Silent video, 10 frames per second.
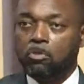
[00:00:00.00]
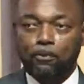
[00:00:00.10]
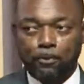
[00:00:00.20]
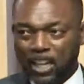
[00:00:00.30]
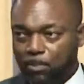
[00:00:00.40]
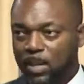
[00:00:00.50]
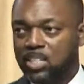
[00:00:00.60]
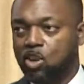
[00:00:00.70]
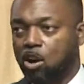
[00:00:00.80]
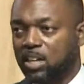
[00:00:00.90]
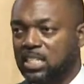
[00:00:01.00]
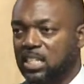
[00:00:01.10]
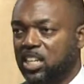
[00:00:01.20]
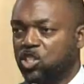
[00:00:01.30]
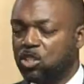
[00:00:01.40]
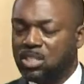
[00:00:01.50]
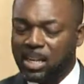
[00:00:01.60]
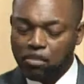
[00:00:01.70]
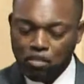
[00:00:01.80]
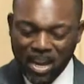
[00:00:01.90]
faith-based organizations,
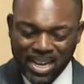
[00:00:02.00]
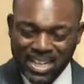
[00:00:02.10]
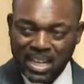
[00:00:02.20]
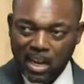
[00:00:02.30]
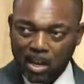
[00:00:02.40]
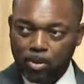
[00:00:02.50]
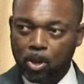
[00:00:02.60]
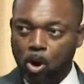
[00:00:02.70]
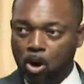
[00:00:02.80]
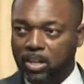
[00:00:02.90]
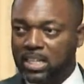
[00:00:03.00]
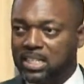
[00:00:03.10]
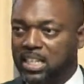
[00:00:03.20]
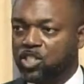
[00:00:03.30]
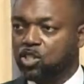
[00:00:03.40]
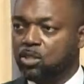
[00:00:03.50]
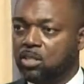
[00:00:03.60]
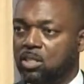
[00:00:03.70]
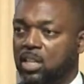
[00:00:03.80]
and many other organizations